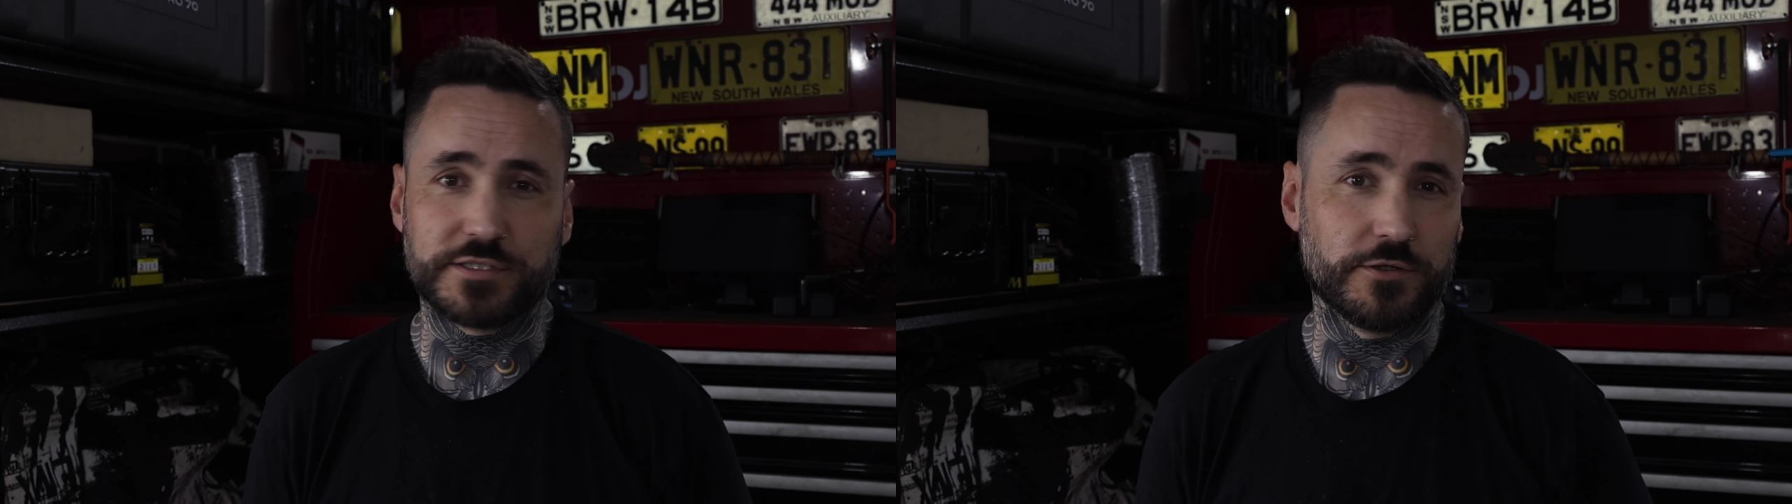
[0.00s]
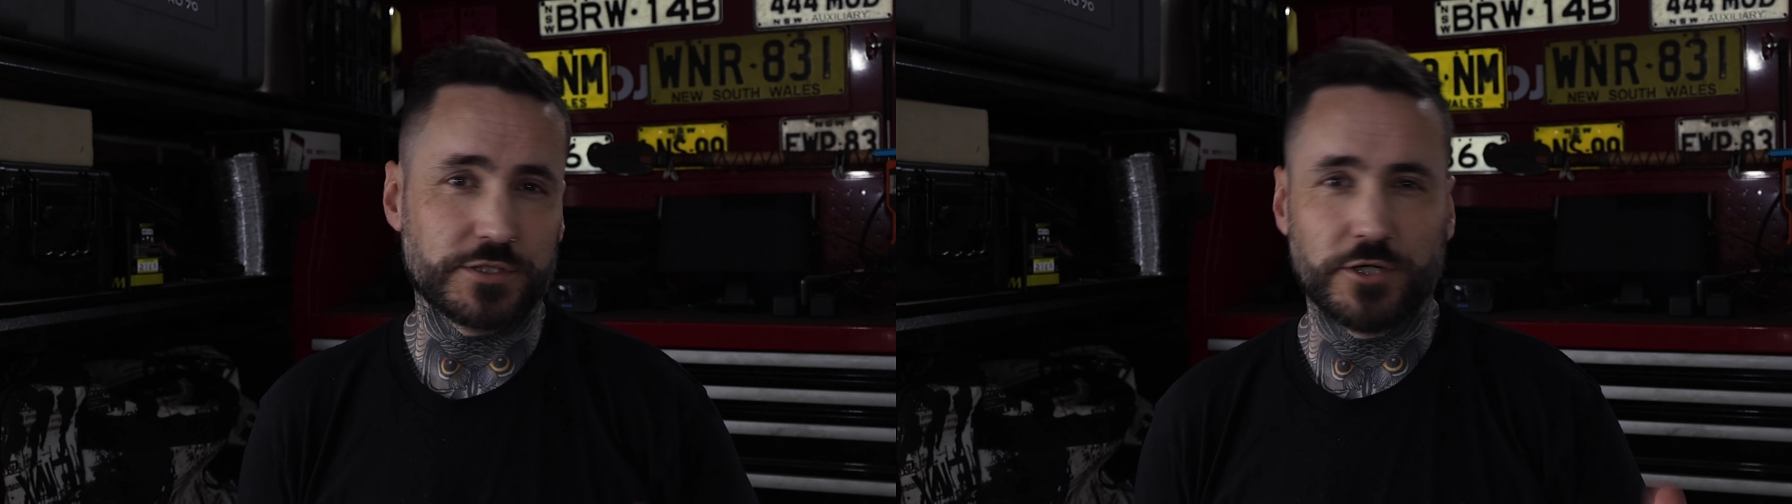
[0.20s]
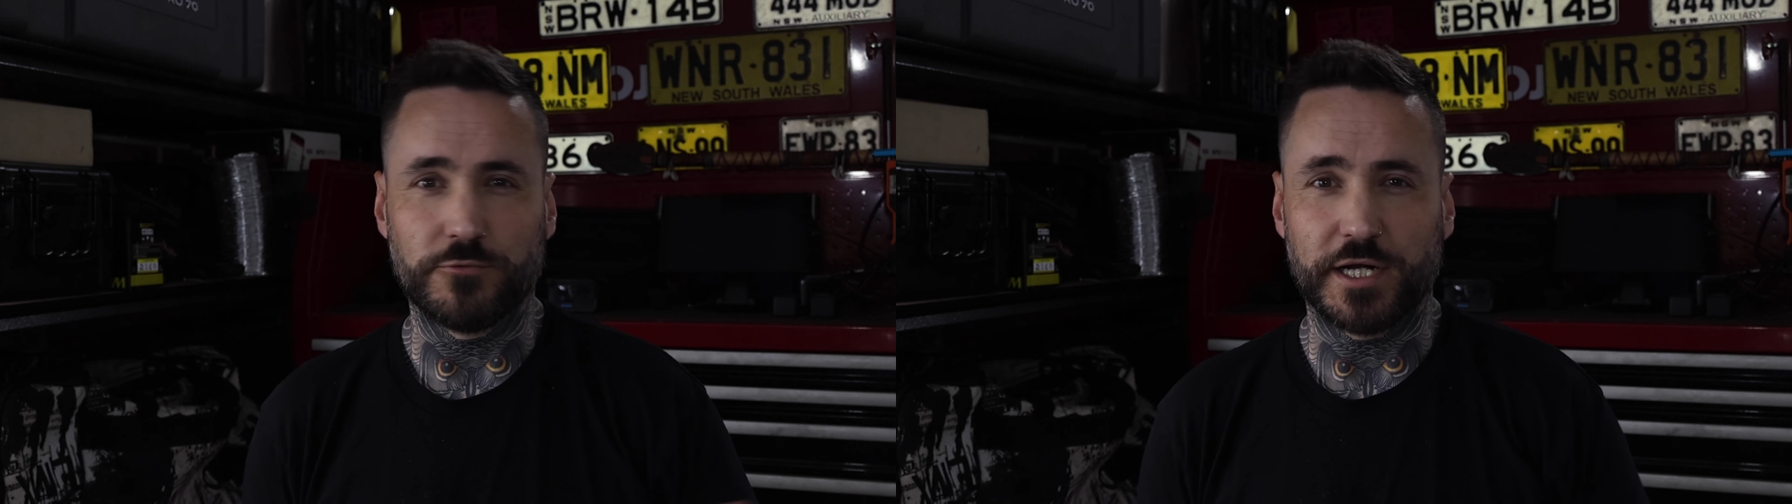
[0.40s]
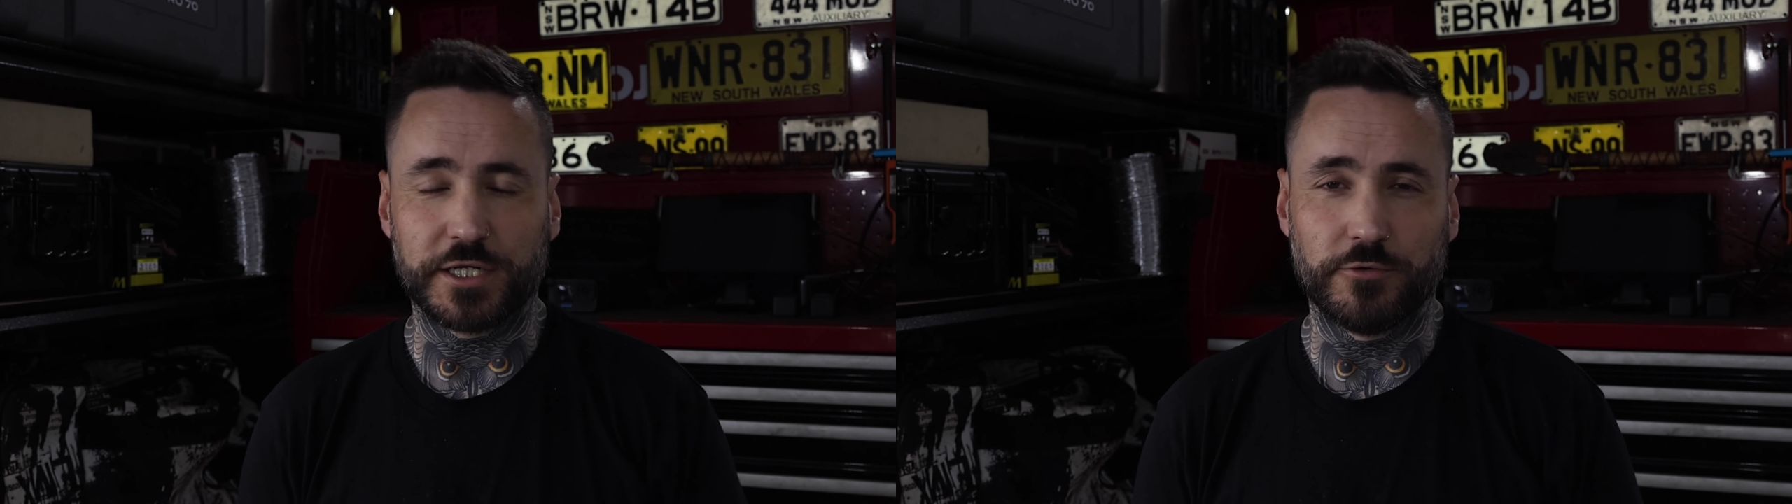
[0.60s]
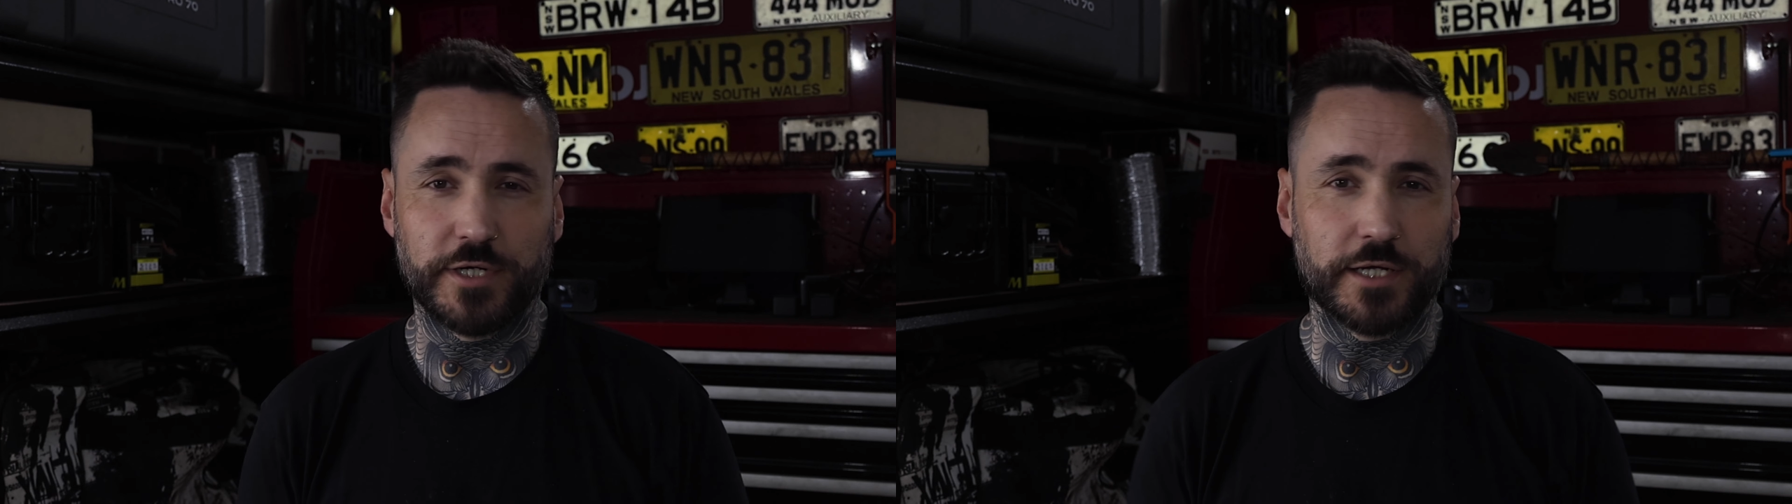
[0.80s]
so I was kind of
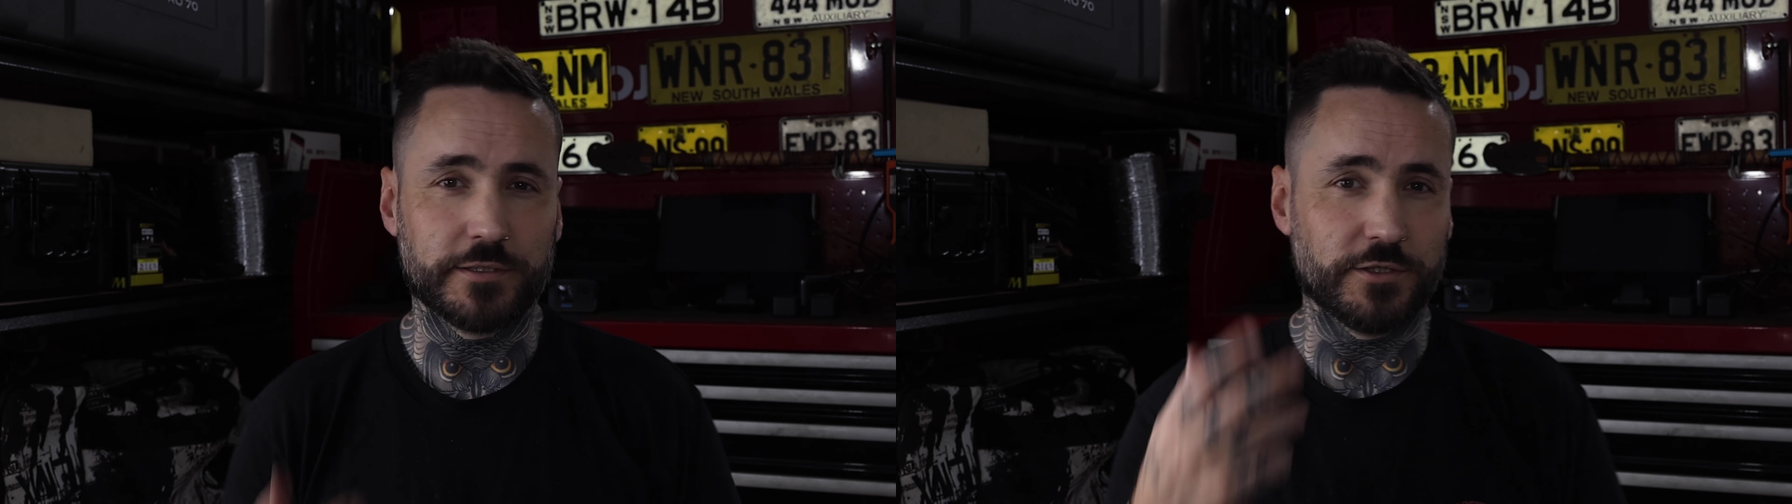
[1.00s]
running around,